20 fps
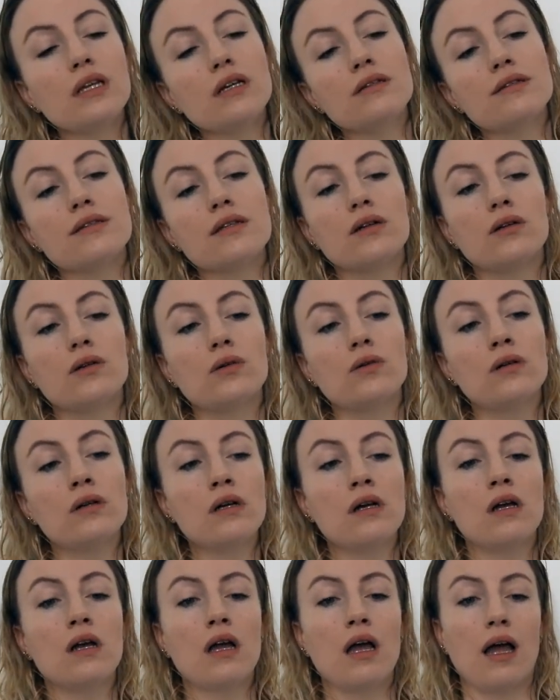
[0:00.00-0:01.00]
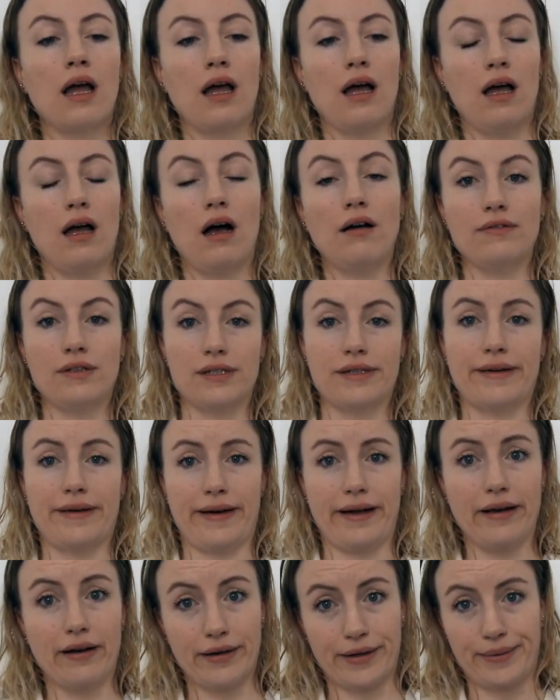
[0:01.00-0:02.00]
So
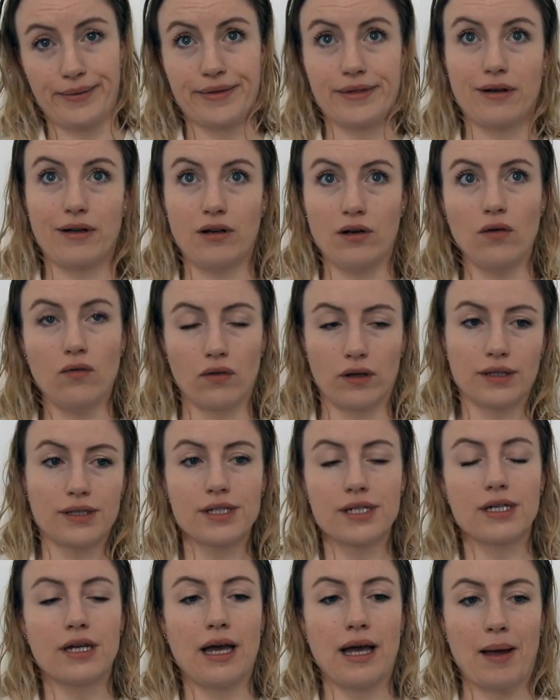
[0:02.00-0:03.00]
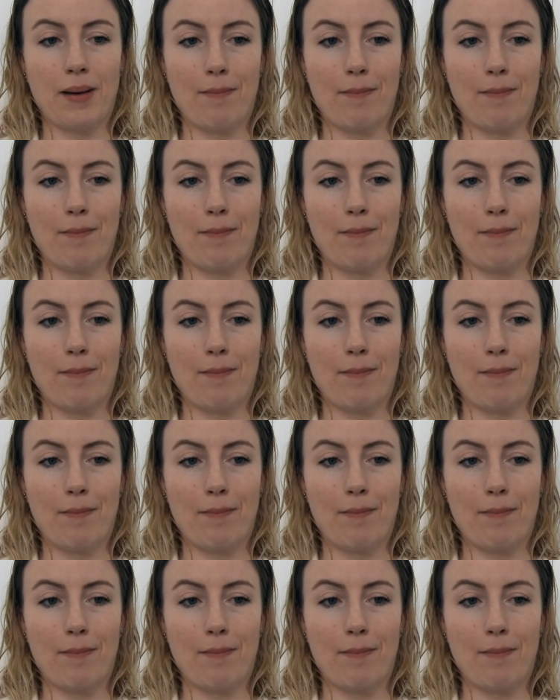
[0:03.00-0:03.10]
obviously I was all over it